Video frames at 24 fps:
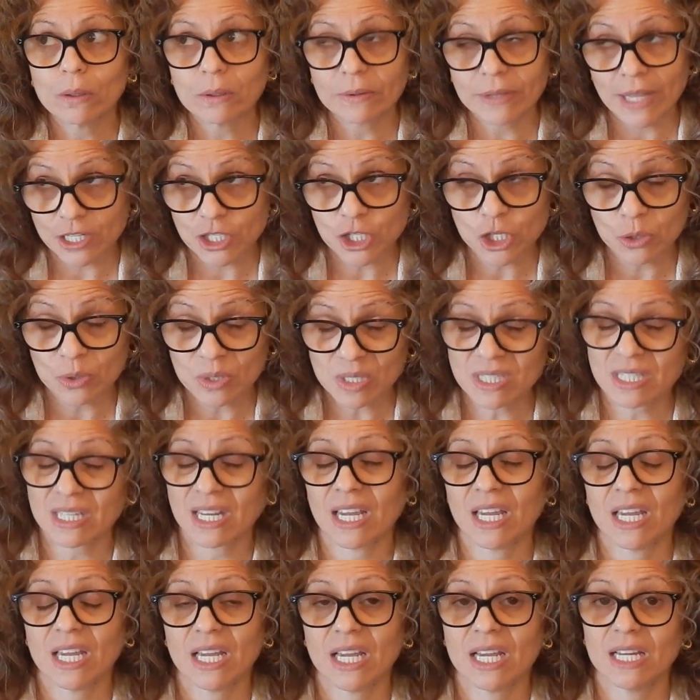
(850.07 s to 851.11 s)
that you
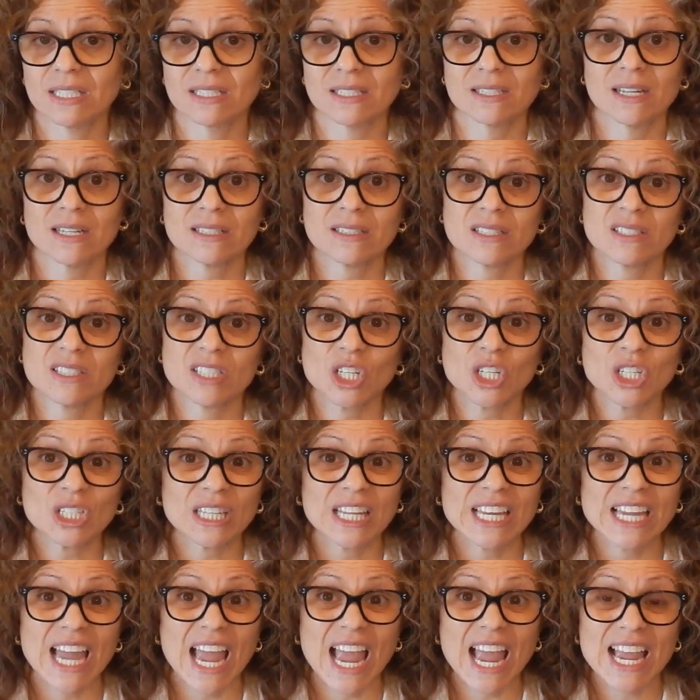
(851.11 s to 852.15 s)
see is necessarily